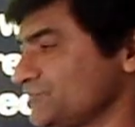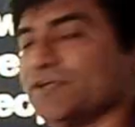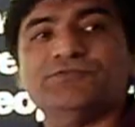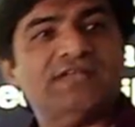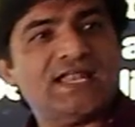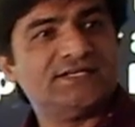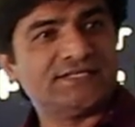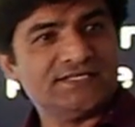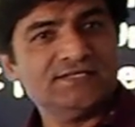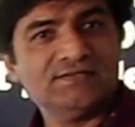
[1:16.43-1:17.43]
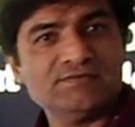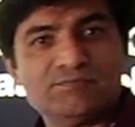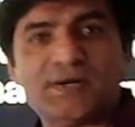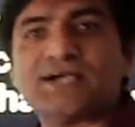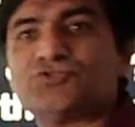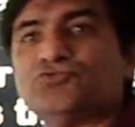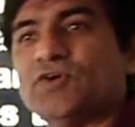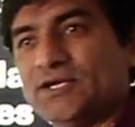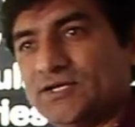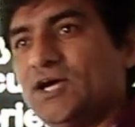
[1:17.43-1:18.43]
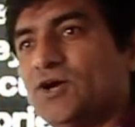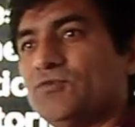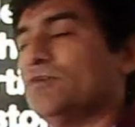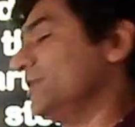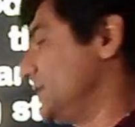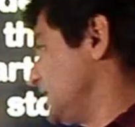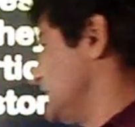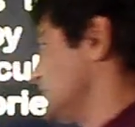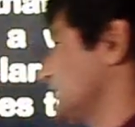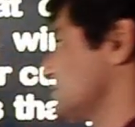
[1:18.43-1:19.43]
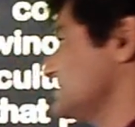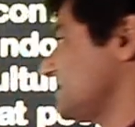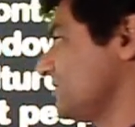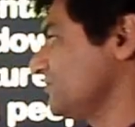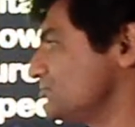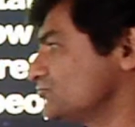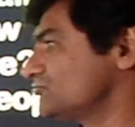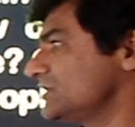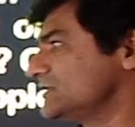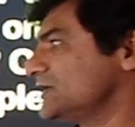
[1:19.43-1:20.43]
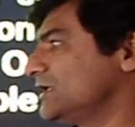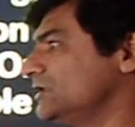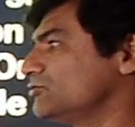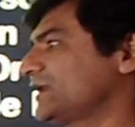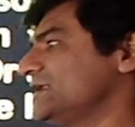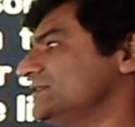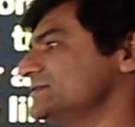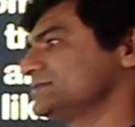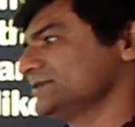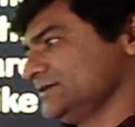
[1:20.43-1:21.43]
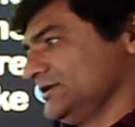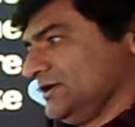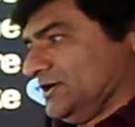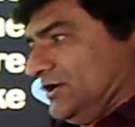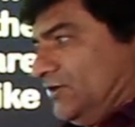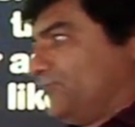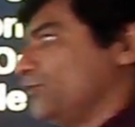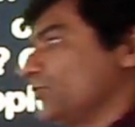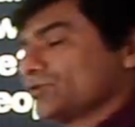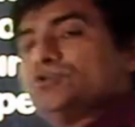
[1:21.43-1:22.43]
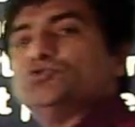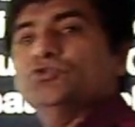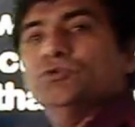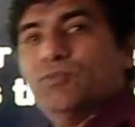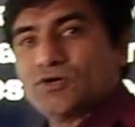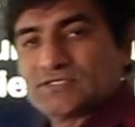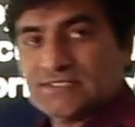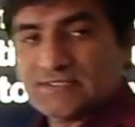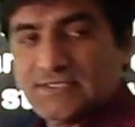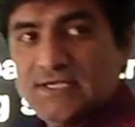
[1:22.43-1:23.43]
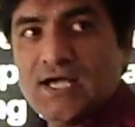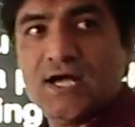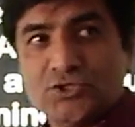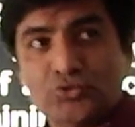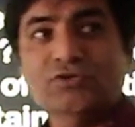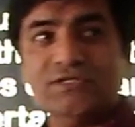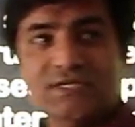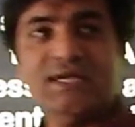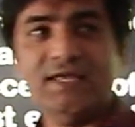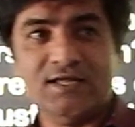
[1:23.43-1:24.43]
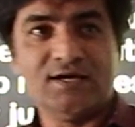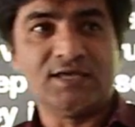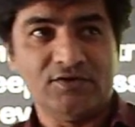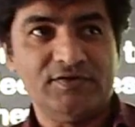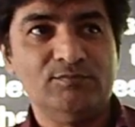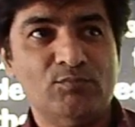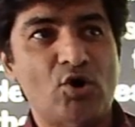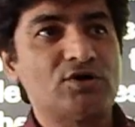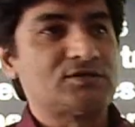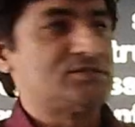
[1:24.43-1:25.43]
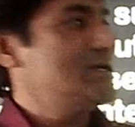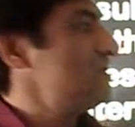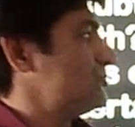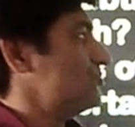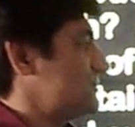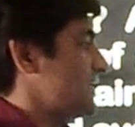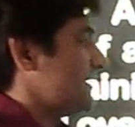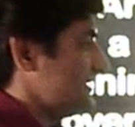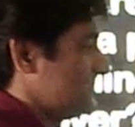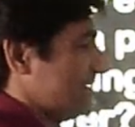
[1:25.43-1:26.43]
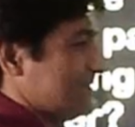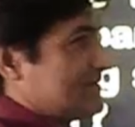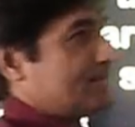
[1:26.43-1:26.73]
we have dealt in part one of our discussion. Now we have to look at this four toolboxes, tools in a given box to study this.